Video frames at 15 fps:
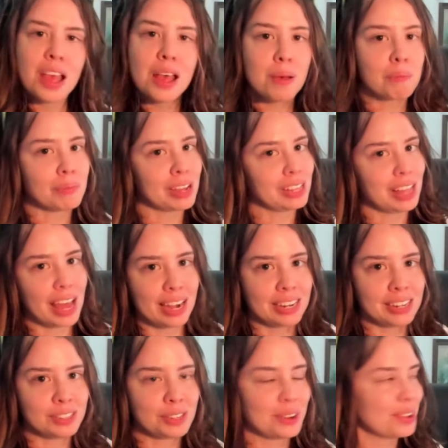My
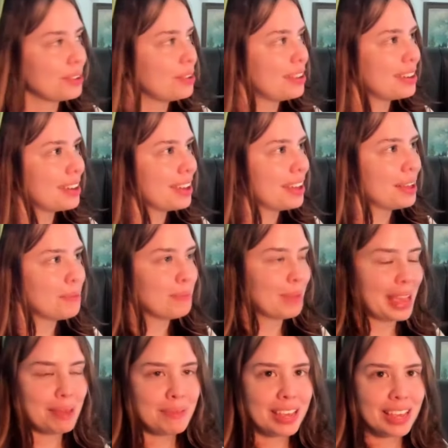lighting's not good.
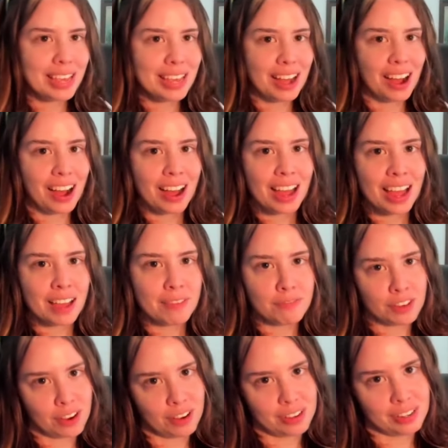Maybe I've
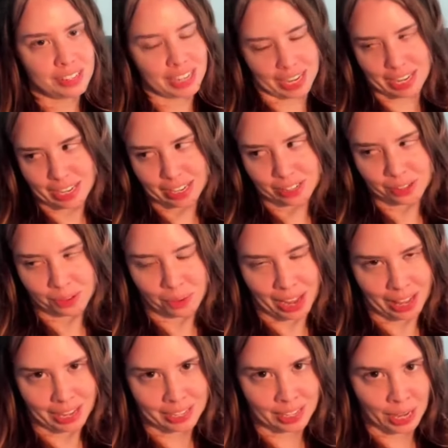not done as
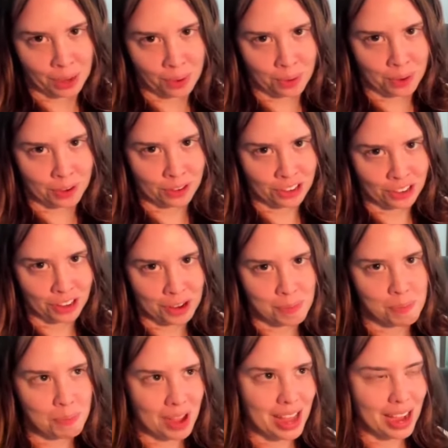well as I could do,
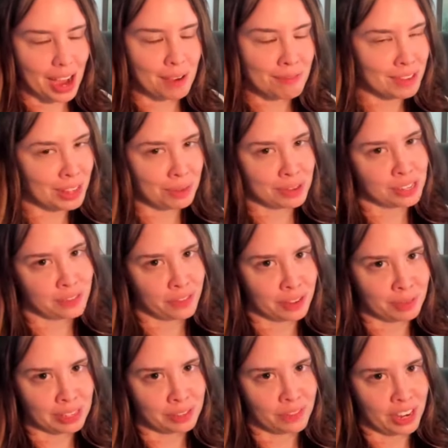but I really wanted to
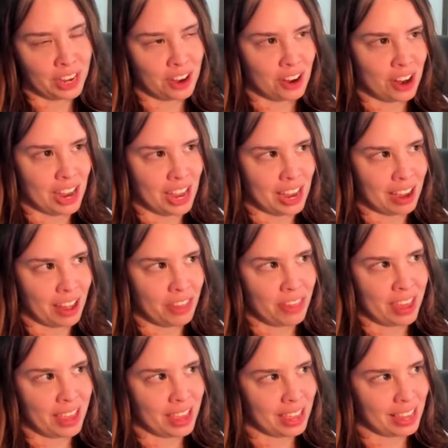film this video and I
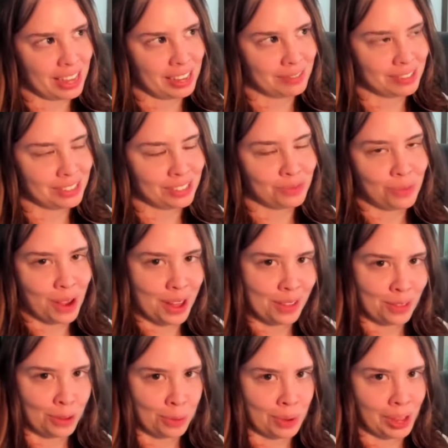think it was
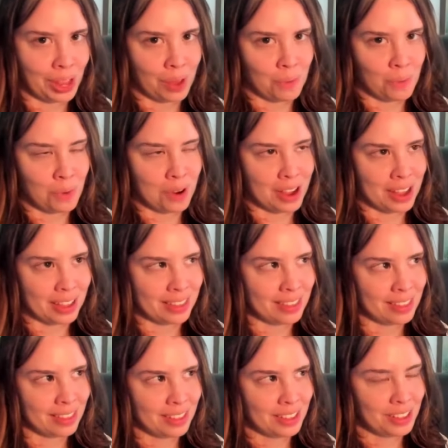worth doing and
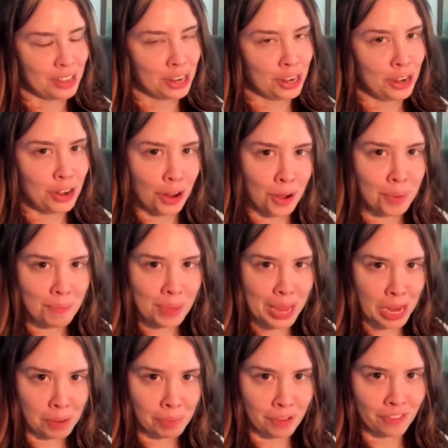worth not
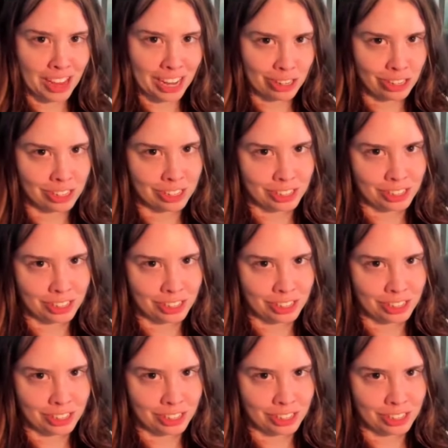being a perfectionist